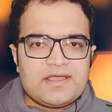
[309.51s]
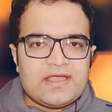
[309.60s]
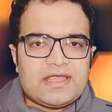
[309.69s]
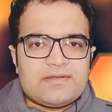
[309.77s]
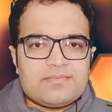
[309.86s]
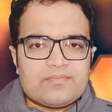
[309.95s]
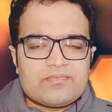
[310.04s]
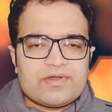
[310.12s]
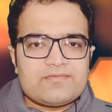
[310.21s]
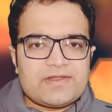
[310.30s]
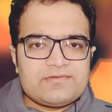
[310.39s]
And
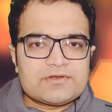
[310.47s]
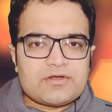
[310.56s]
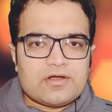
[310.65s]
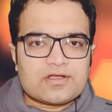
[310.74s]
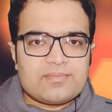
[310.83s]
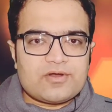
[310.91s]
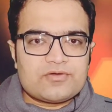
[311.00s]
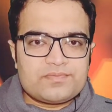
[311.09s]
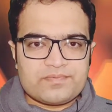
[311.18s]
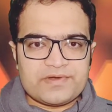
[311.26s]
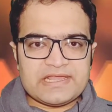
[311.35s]
when we talk about
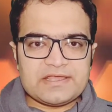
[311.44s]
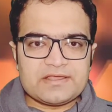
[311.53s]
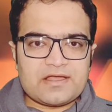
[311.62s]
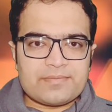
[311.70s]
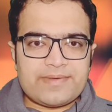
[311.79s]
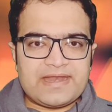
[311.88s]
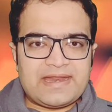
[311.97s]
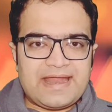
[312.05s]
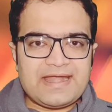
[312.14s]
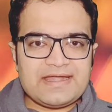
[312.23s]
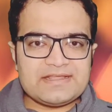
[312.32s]
breaking up and
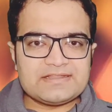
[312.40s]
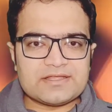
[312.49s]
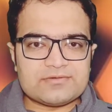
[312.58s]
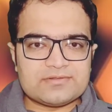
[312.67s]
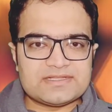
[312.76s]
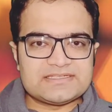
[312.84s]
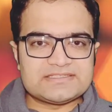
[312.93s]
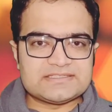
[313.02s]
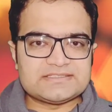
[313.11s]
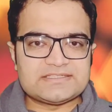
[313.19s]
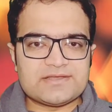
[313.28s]
ending the
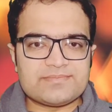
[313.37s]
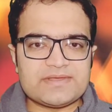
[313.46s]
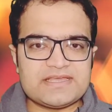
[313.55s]
relationship,